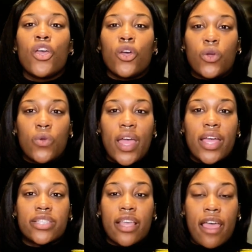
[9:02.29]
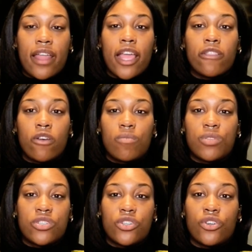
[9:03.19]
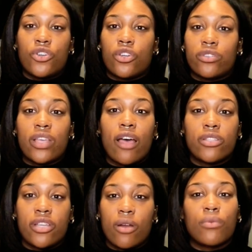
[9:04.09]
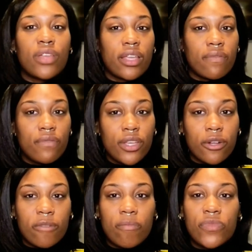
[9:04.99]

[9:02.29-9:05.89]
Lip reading: who has had a low blood sugar knows how terrible that can feel.